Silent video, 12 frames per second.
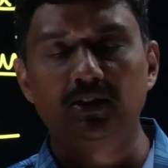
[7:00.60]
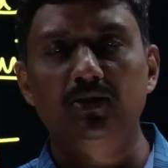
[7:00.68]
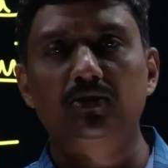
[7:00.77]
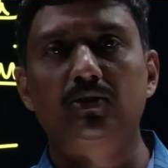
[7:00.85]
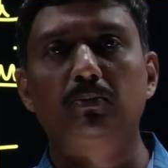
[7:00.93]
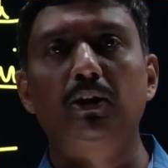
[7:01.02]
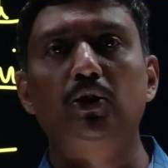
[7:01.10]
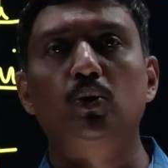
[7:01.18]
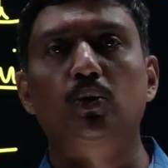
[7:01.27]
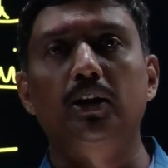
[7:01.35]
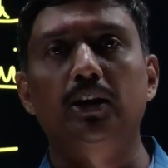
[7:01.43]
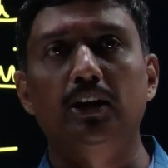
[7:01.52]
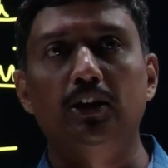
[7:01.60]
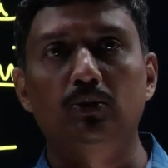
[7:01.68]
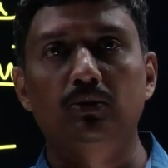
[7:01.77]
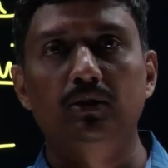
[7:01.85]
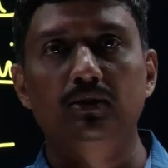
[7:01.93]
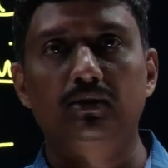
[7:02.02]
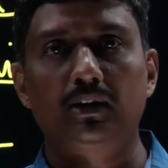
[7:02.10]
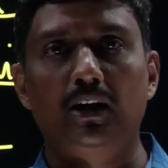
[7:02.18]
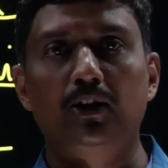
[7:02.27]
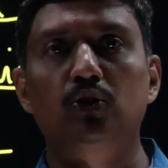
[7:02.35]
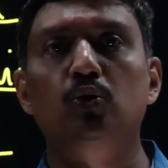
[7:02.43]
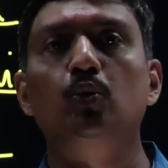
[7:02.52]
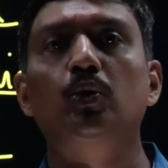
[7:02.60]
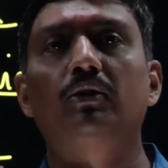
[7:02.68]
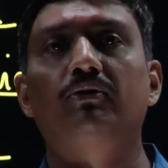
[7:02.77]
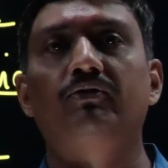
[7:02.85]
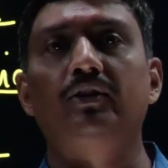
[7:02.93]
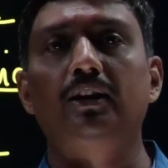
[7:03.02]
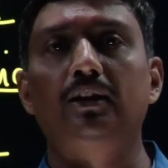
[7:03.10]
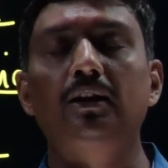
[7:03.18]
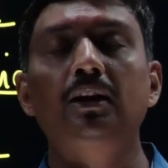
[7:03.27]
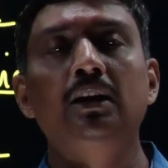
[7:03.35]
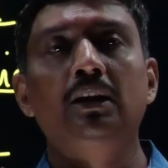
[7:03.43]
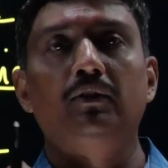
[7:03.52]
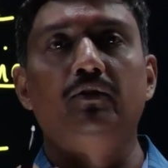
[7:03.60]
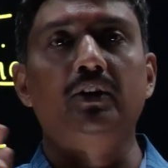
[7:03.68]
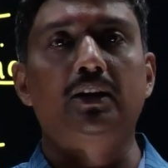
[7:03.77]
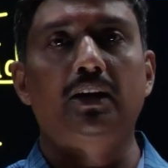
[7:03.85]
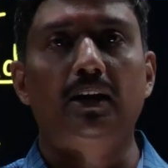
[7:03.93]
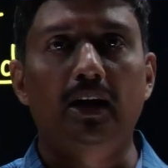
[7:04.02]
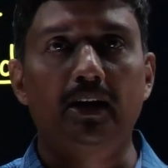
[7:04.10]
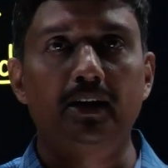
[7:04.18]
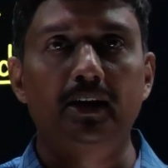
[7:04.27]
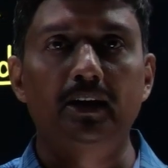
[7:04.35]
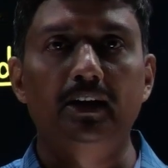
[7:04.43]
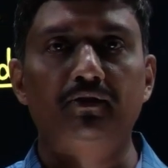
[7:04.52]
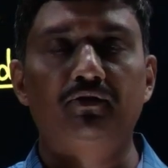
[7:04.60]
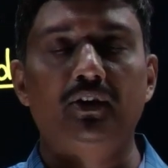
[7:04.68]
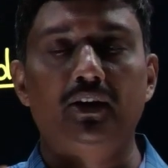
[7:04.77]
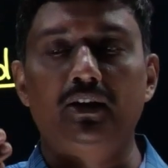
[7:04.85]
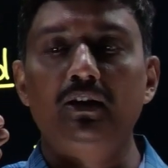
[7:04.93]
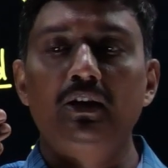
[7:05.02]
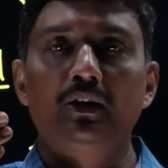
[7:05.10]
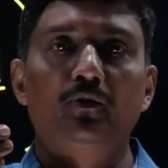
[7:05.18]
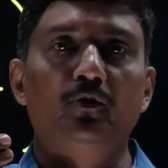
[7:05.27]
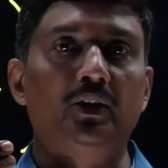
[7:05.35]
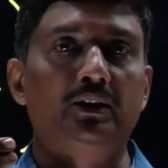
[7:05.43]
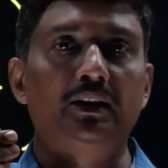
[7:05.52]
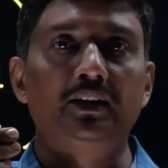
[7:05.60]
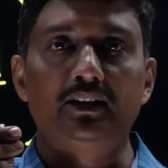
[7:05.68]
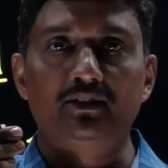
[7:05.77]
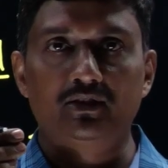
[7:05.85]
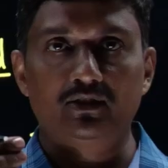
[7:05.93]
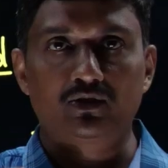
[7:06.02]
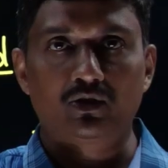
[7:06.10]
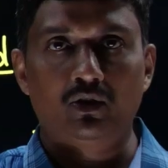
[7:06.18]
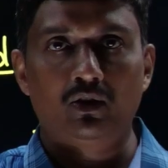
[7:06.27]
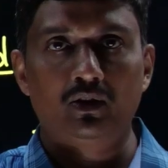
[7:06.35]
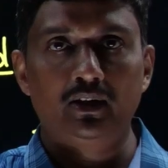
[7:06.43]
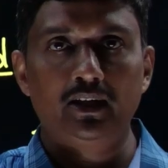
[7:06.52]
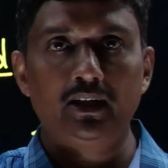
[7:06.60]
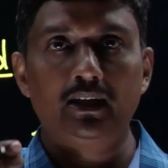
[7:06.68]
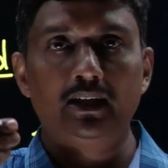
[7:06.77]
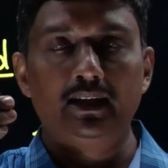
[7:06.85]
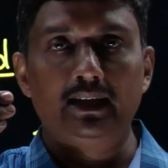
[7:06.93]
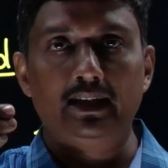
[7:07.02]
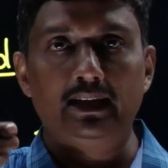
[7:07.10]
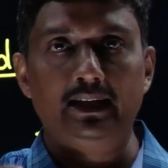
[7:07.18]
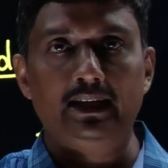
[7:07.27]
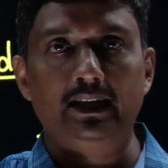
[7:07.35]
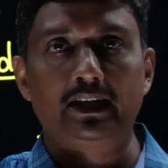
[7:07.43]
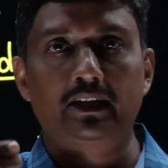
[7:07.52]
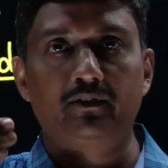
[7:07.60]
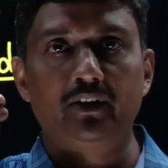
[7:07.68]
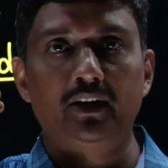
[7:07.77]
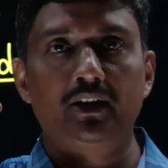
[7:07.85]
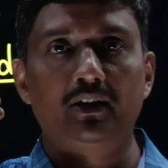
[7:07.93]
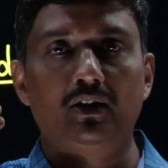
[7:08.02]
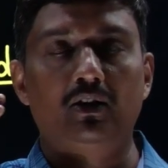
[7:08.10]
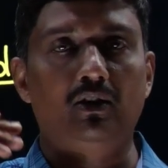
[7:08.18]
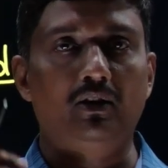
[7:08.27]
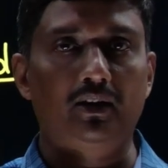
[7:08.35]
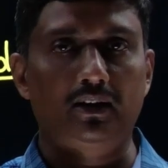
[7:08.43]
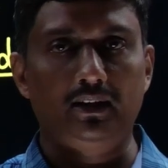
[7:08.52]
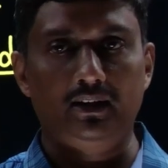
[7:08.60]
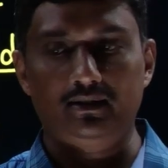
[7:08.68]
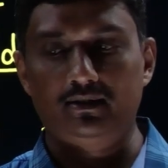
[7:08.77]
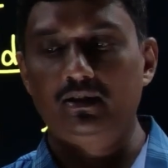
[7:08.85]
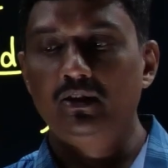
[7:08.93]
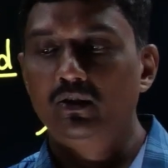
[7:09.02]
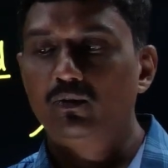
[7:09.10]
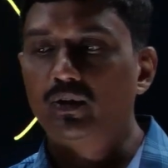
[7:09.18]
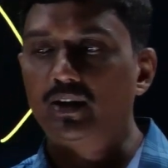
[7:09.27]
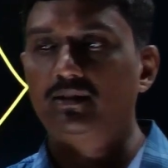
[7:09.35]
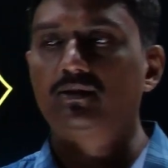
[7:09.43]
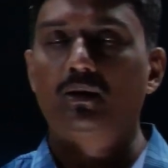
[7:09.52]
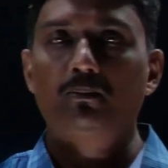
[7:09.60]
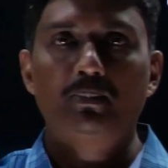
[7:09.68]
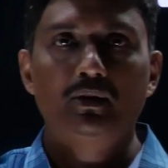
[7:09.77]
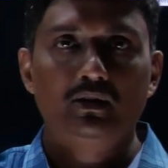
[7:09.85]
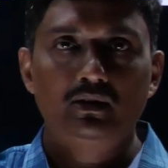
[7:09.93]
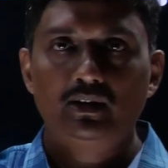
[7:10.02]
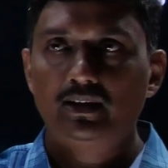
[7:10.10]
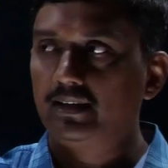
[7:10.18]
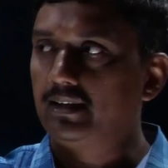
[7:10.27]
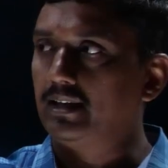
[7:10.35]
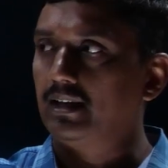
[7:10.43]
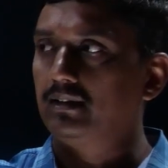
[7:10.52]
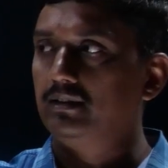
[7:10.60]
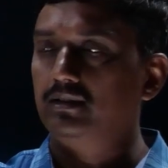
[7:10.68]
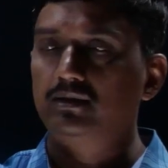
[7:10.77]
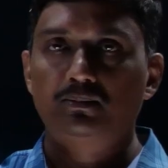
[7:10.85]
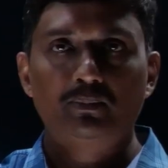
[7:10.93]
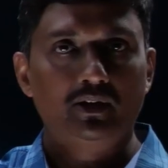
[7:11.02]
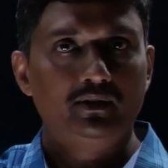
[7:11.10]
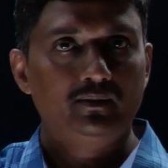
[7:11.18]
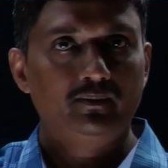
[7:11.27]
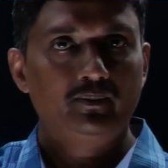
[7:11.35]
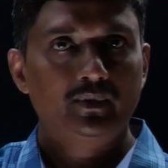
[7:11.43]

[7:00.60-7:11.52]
Just by looking into this and through a feel, we can identify whether it is a solid, liquid, or gas. For example, take this pen.